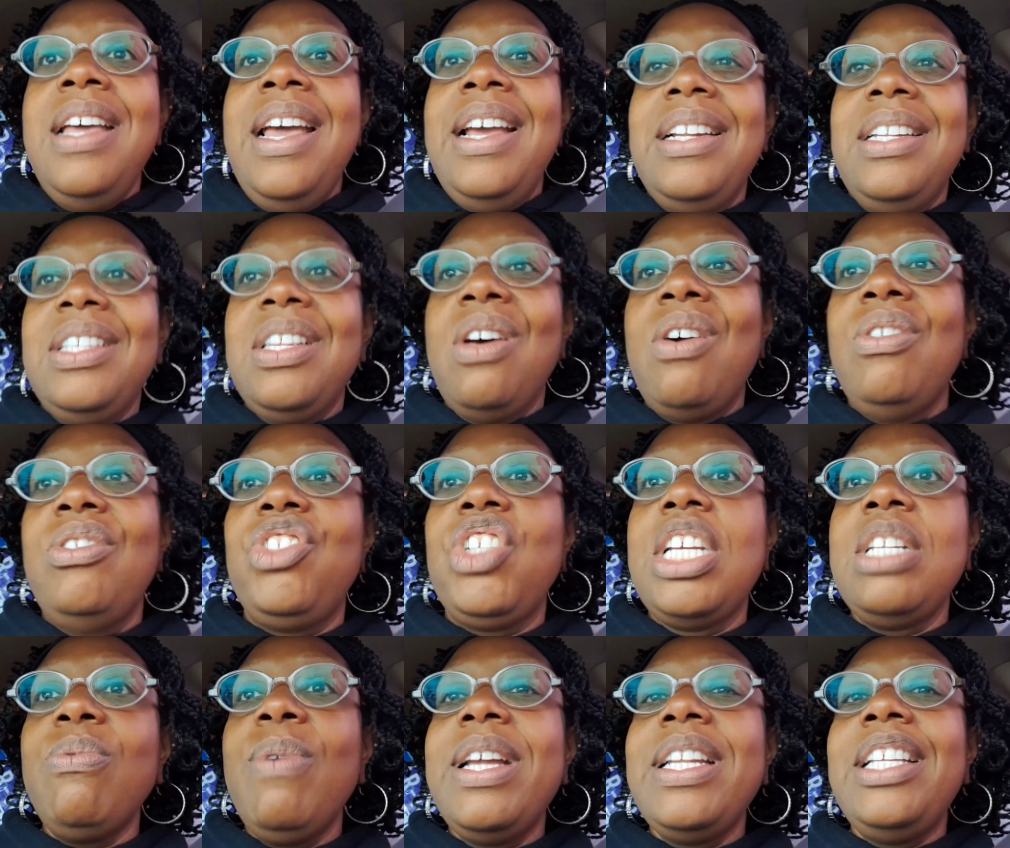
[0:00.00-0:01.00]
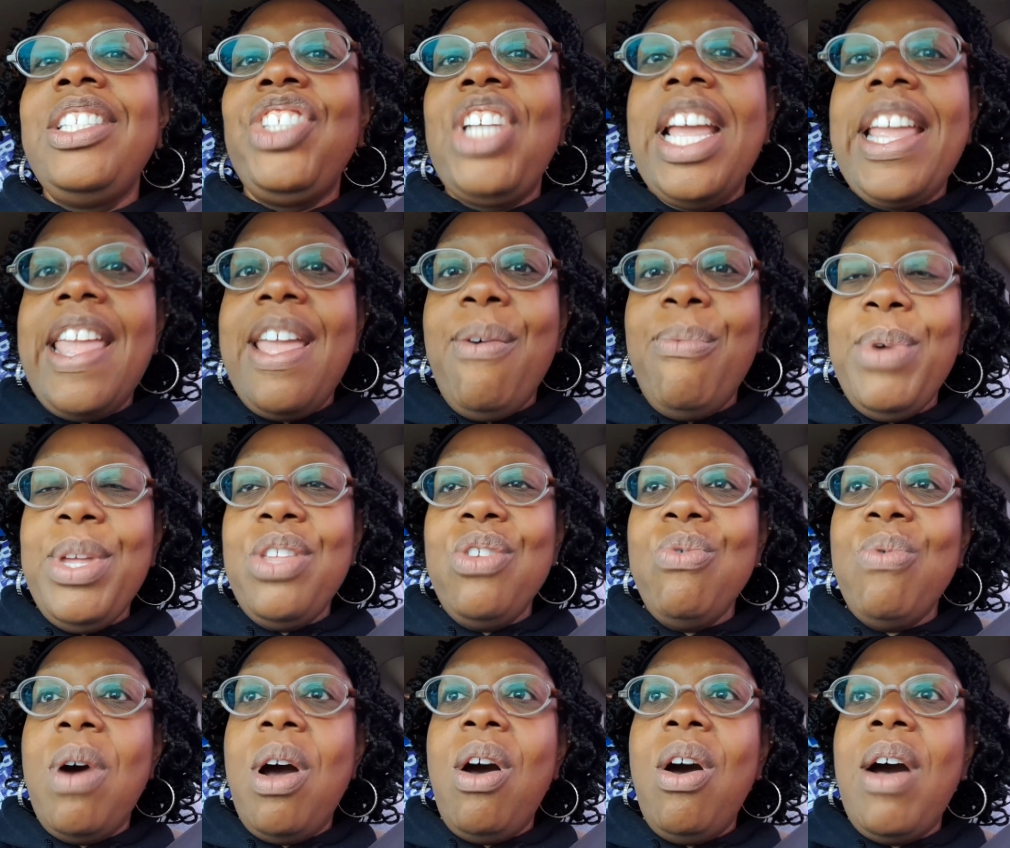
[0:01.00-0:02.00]
And so just wanted to check in with
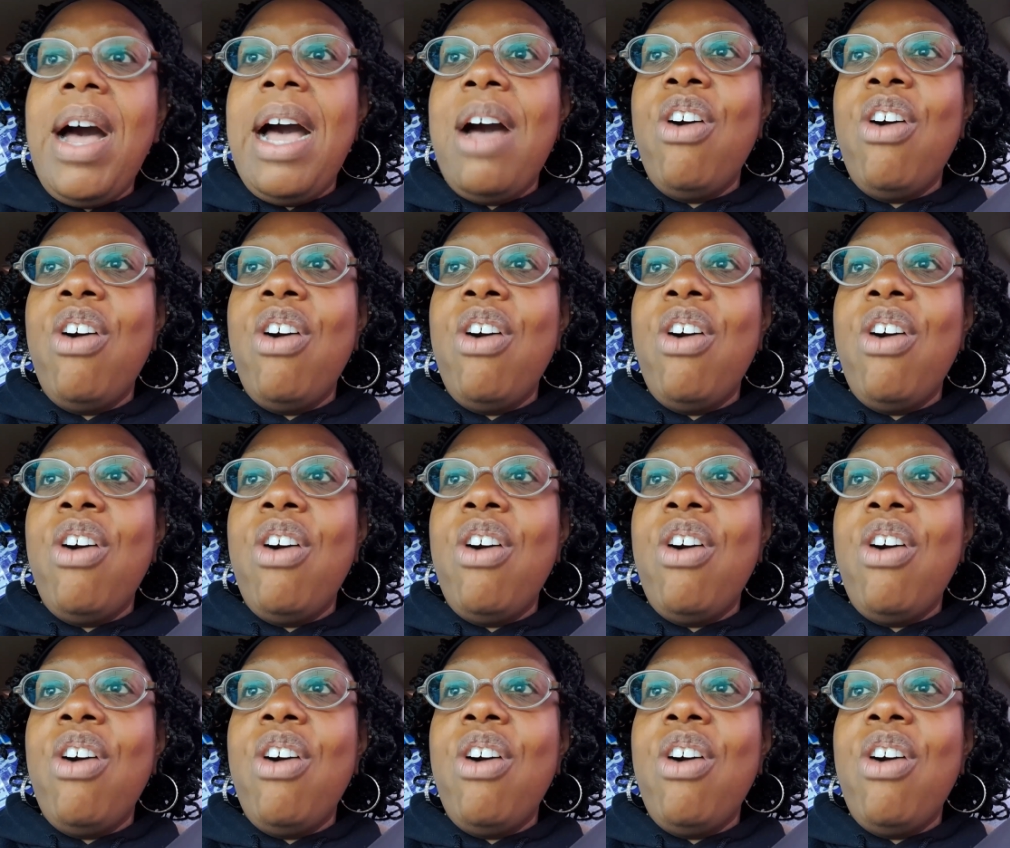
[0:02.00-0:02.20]
you all. I